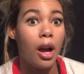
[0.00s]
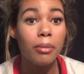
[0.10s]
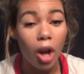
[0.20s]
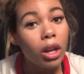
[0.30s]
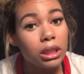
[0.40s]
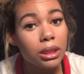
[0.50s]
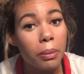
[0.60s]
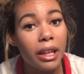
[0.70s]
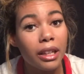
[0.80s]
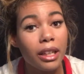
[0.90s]

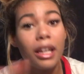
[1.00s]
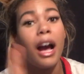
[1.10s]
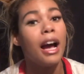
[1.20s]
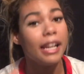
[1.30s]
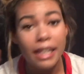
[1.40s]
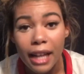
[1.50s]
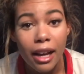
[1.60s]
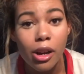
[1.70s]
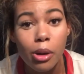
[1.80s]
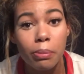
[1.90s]
constipated, I need
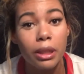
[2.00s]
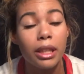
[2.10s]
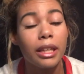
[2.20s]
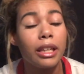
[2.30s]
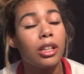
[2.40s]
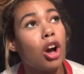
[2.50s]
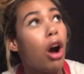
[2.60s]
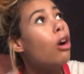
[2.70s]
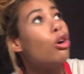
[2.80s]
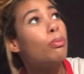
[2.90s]
help, like,
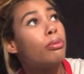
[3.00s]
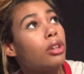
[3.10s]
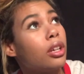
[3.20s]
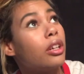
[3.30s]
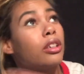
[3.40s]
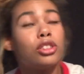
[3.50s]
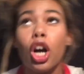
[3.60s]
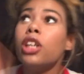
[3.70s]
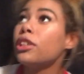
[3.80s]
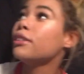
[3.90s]
call Oprah,
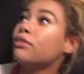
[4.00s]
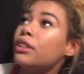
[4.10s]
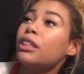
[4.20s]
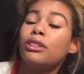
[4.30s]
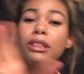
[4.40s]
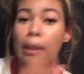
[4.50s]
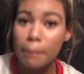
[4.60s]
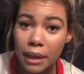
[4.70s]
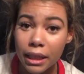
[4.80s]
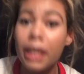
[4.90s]
Dr. Phil,
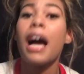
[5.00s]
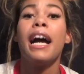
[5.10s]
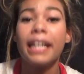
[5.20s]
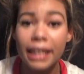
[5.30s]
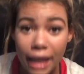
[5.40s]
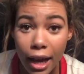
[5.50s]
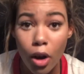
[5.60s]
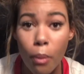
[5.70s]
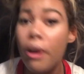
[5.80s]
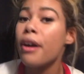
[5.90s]
somebody, I need
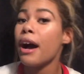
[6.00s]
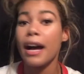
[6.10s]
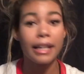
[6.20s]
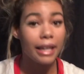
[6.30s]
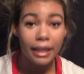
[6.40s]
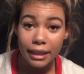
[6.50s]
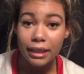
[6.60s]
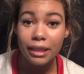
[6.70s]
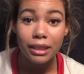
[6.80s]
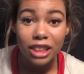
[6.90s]
help, I can't get
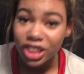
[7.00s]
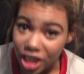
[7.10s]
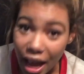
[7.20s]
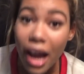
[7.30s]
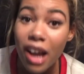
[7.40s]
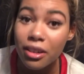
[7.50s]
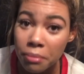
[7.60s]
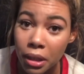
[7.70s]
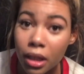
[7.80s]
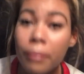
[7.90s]
this shit out of
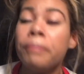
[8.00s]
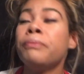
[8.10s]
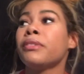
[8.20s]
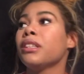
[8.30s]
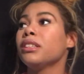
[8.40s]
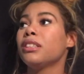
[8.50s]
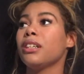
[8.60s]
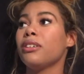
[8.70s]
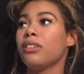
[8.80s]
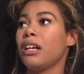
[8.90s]
me.
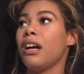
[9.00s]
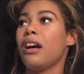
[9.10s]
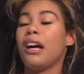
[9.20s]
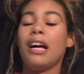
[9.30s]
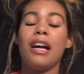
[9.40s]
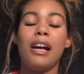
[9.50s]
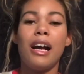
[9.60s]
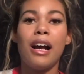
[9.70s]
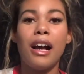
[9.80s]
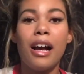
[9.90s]
So
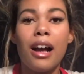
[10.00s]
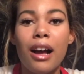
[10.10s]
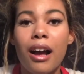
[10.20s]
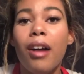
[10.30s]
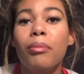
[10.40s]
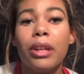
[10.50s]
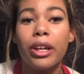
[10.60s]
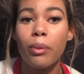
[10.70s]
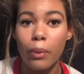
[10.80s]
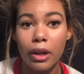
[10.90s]
I'm
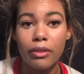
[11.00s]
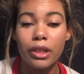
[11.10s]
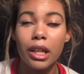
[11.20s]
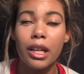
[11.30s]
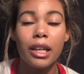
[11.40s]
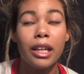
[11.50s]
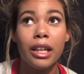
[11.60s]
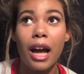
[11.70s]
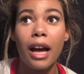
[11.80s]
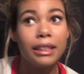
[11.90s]
like, whatever,
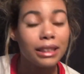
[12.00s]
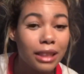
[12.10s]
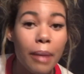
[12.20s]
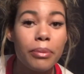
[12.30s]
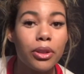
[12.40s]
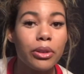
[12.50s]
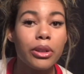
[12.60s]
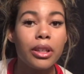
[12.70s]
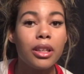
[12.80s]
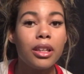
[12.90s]
and I slept through
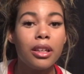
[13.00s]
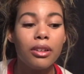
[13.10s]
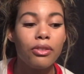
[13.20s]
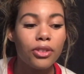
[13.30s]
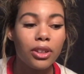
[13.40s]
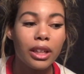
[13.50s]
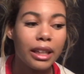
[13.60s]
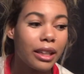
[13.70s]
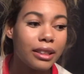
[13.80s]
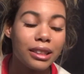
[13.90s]
it for
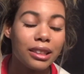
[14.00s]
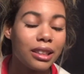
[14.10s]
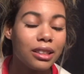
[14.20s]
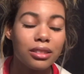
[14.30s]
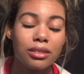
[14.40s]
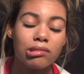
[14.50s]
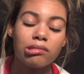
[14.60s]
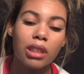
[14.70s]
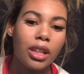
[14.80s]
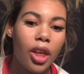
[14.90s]
like at least like
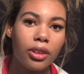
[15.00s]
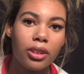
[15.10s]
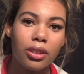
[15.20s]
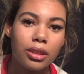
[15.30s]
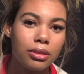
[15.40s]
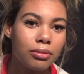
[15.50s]
another